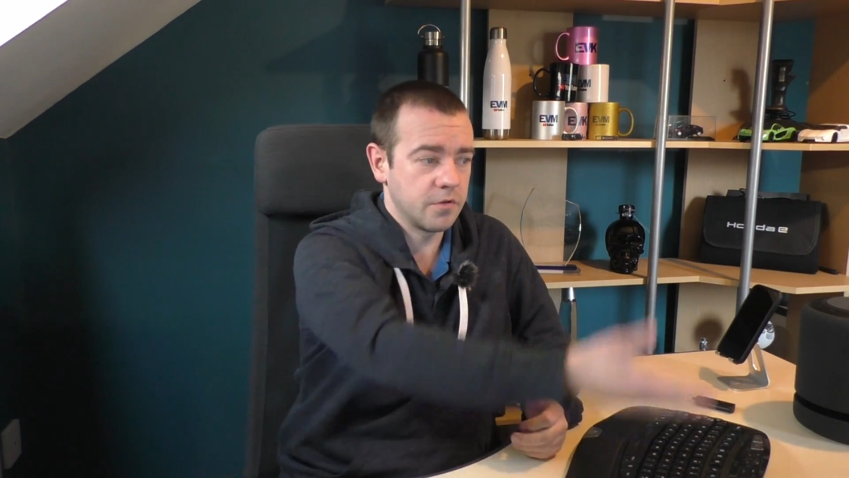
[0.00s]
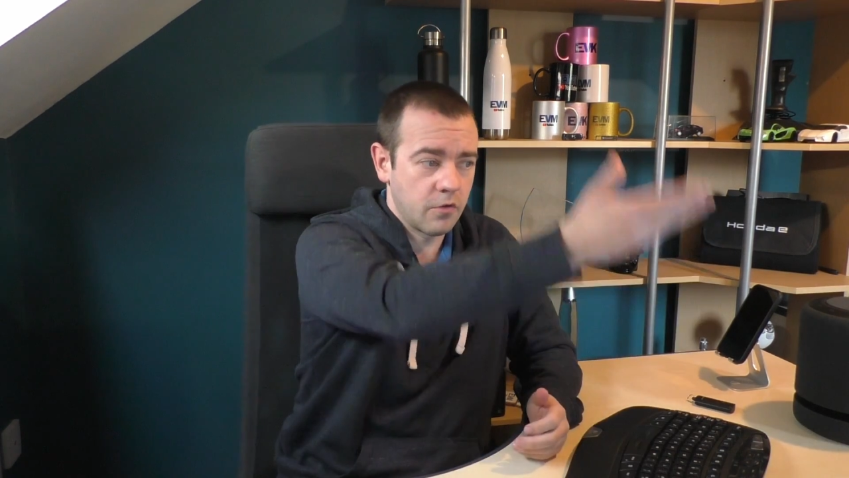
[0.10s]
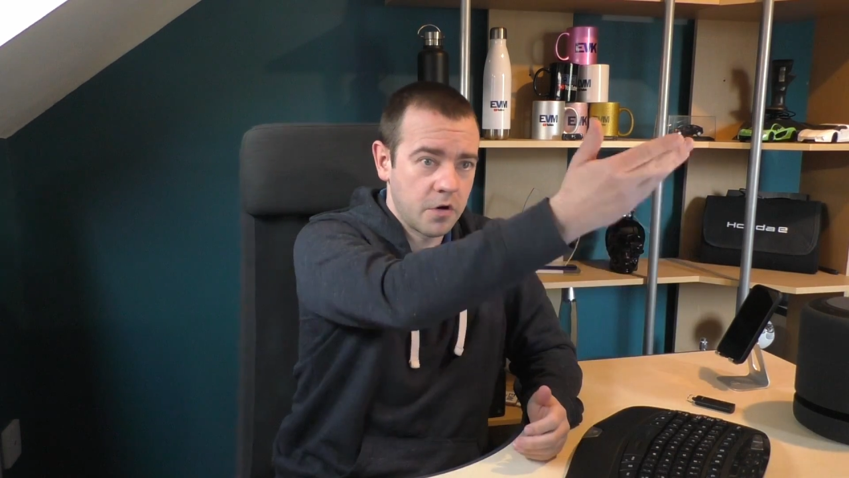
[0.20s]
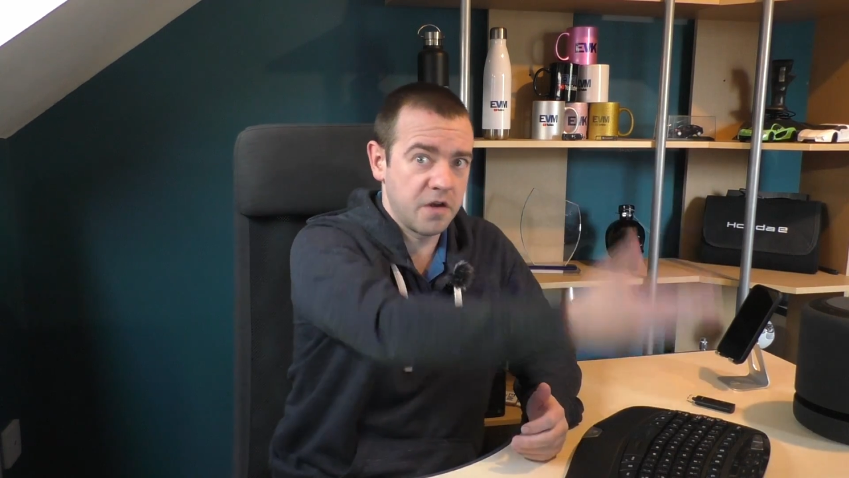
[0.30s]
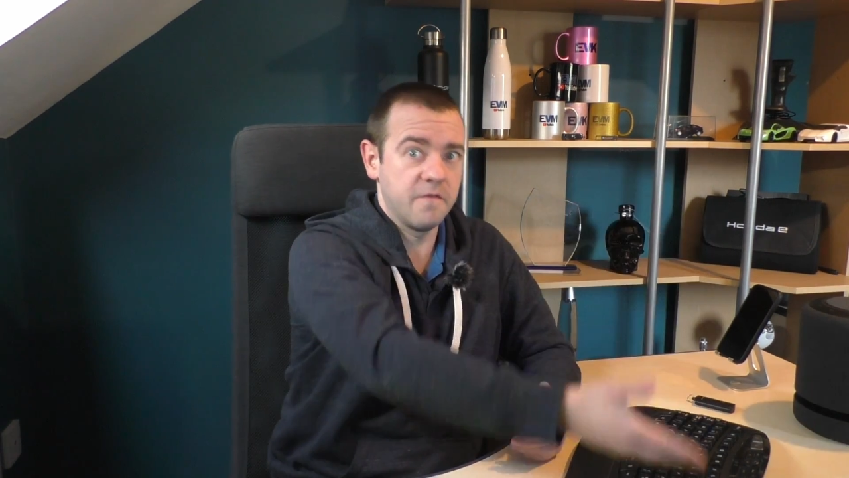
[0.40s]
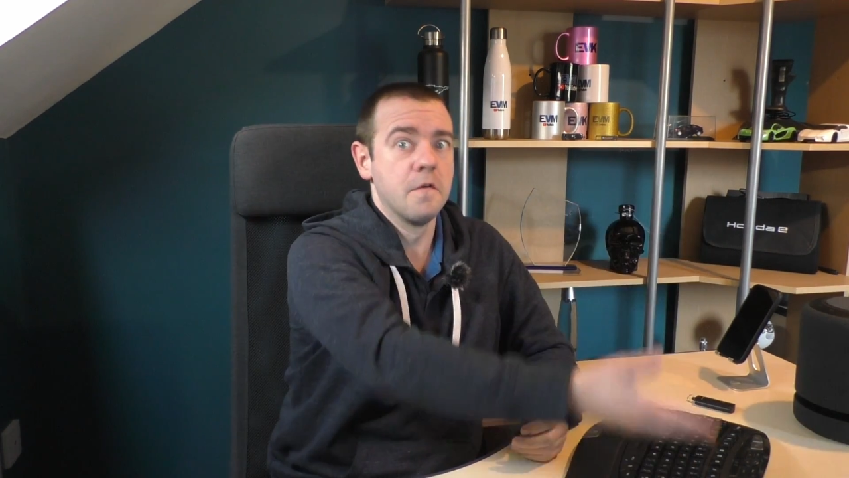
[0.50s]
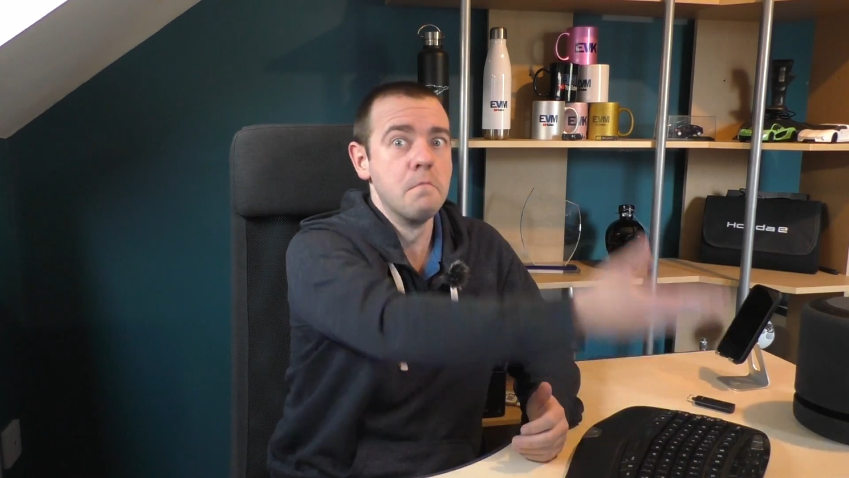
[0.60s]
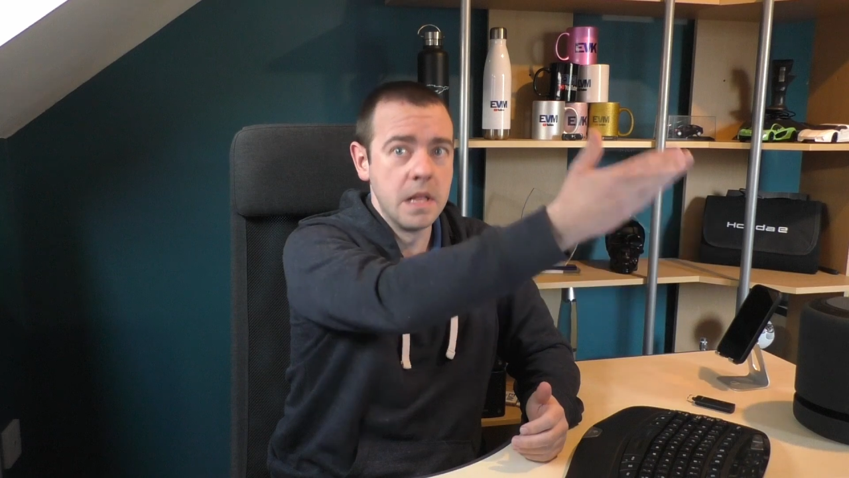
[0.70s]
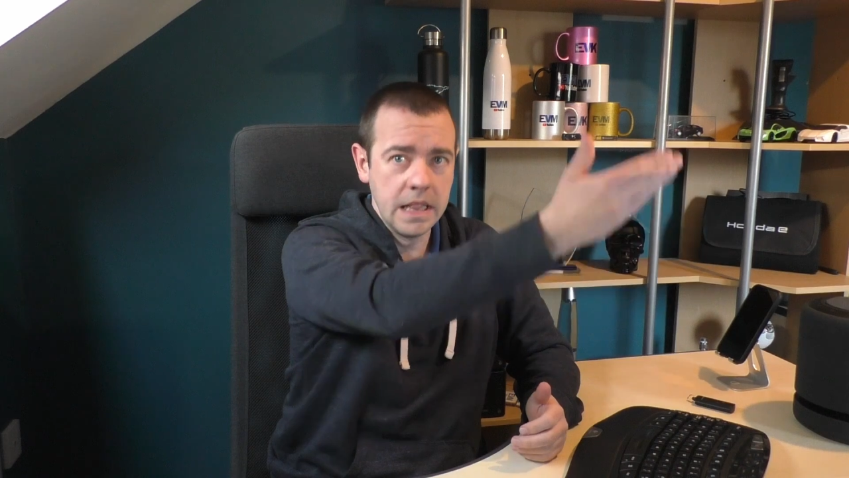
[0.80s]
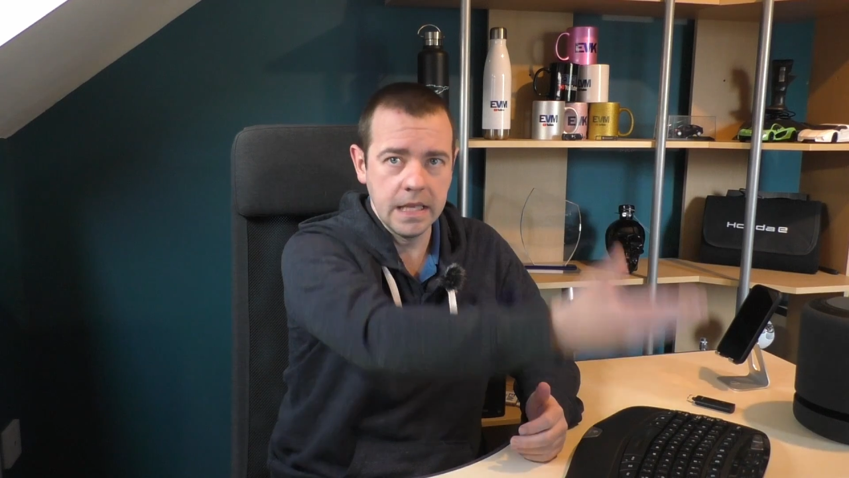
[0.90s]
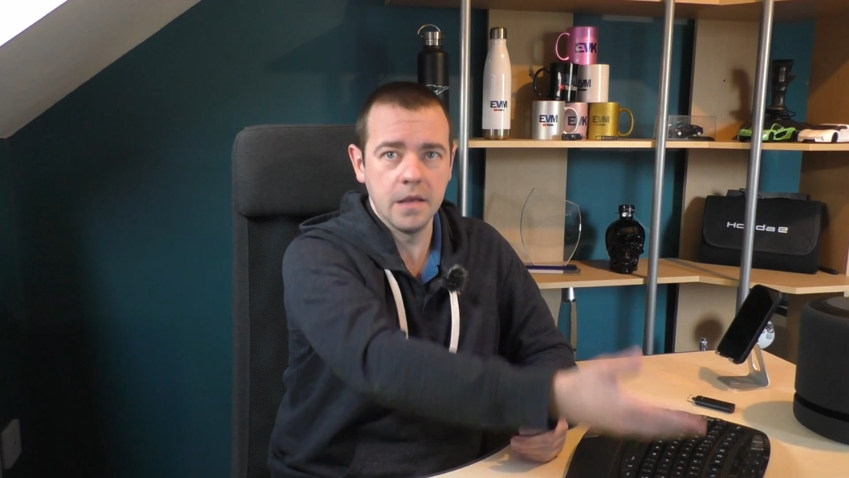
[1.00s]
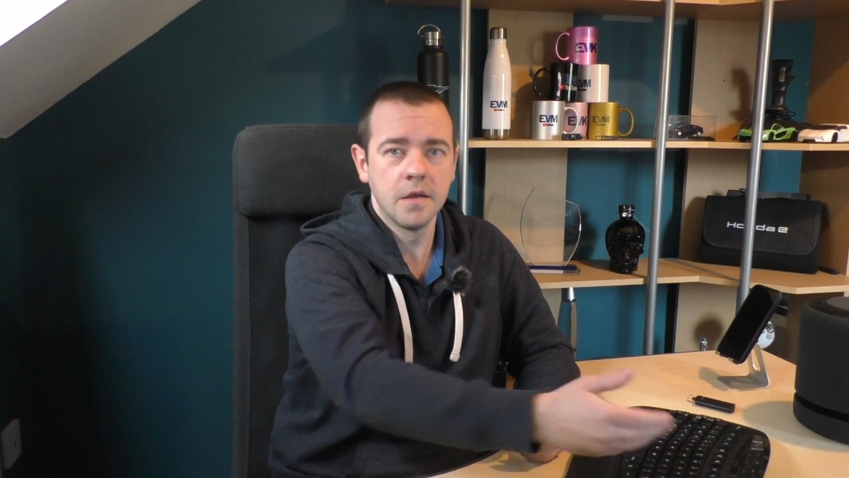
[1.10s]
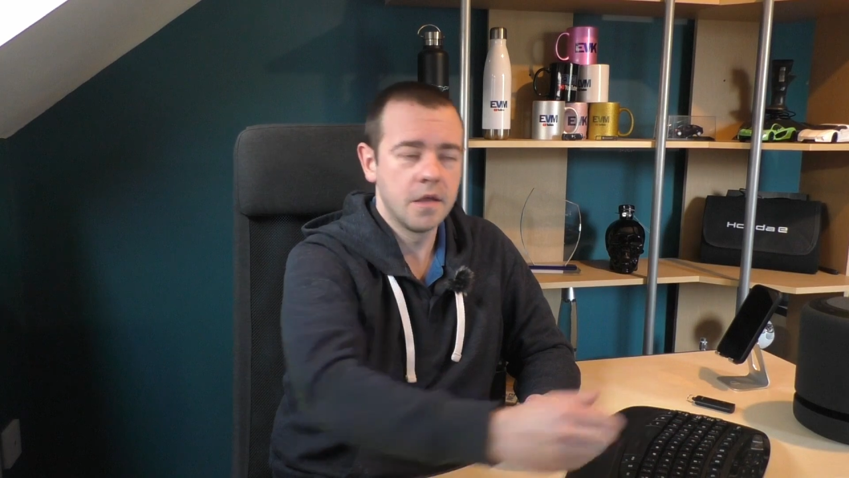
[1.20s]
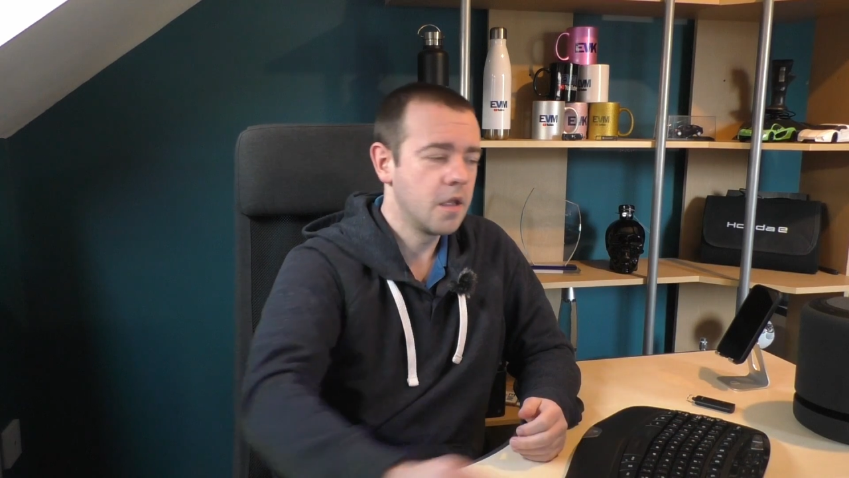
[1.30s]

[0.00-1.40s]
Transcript: that are already familiar